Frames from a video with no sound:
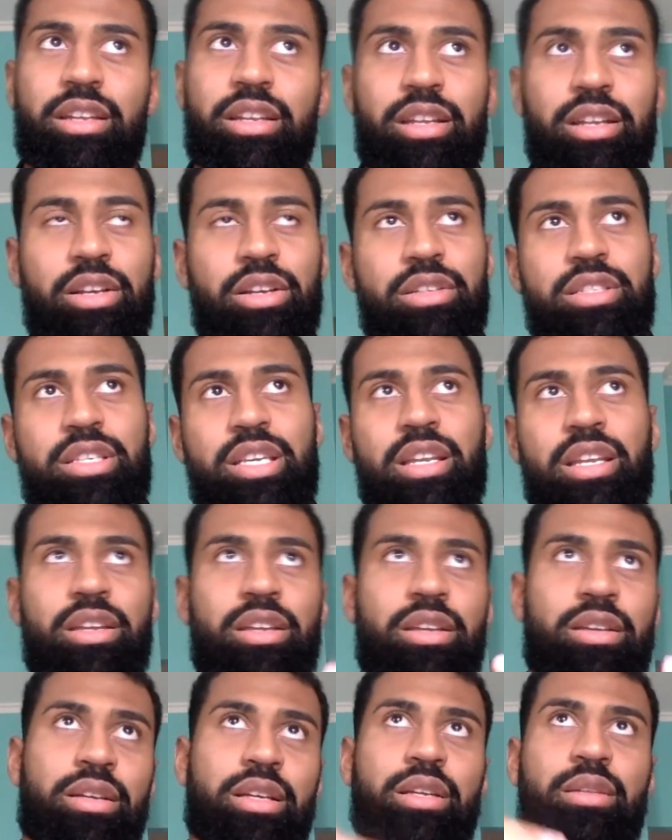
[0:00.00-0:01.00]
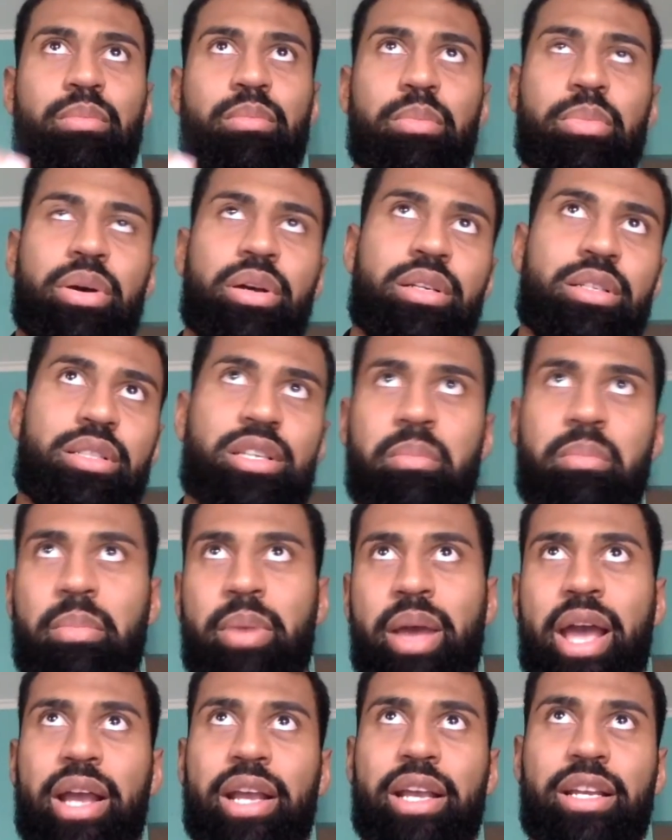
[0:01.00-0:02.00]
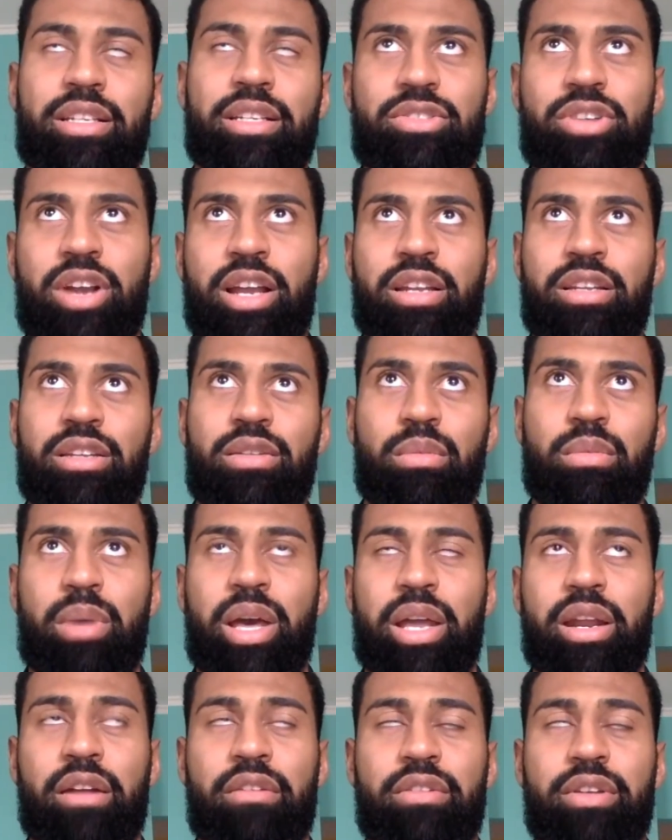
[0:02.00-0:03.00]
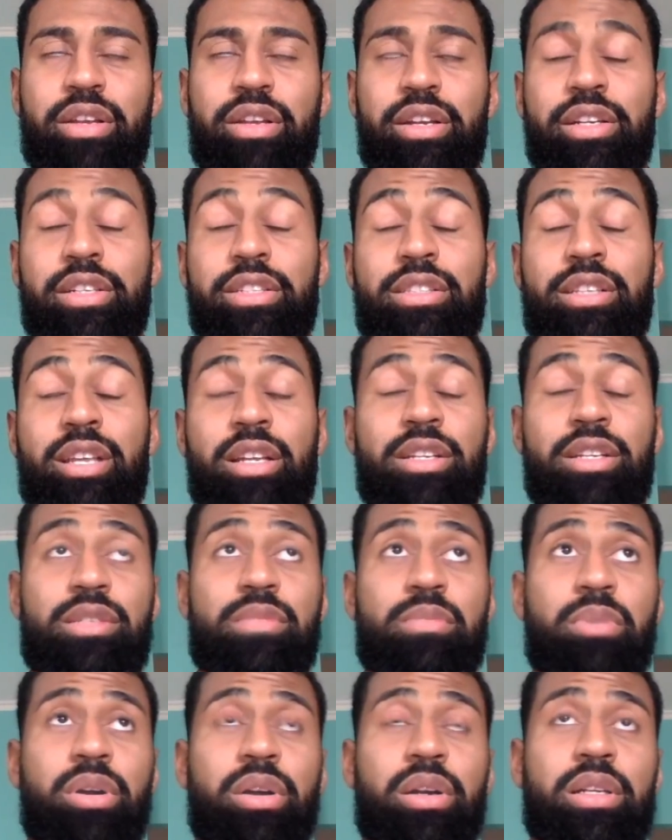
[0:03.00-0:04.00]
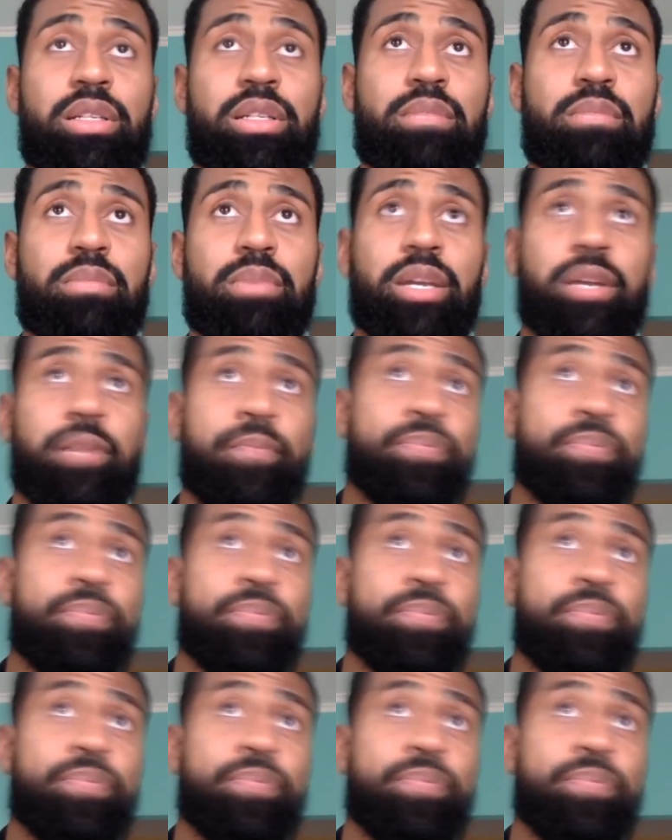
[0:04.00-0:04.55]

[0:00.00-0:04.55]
continuing pushing back and trying to do better every year is not the smartest. But